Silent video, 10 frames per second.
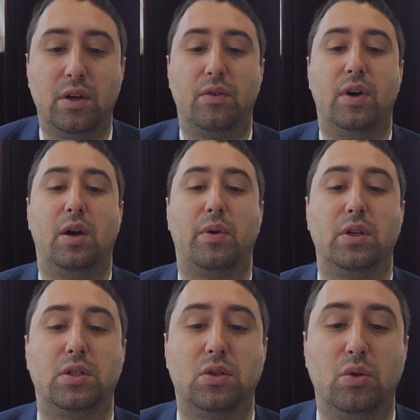right, we
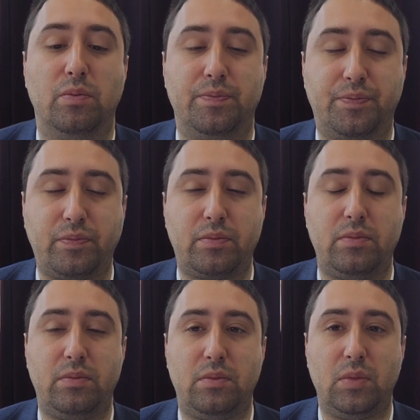assume
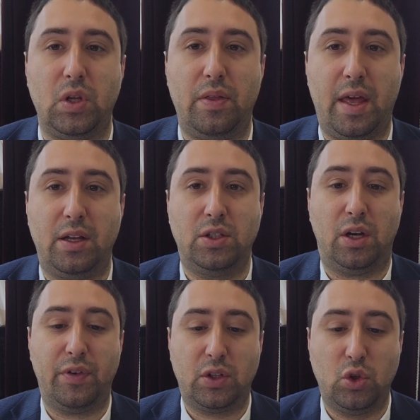that a
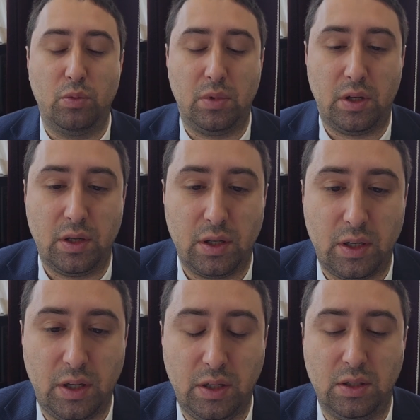suffix tuma
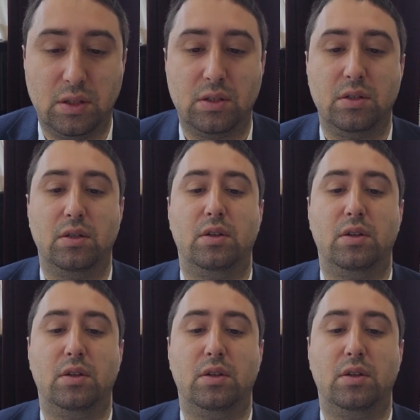is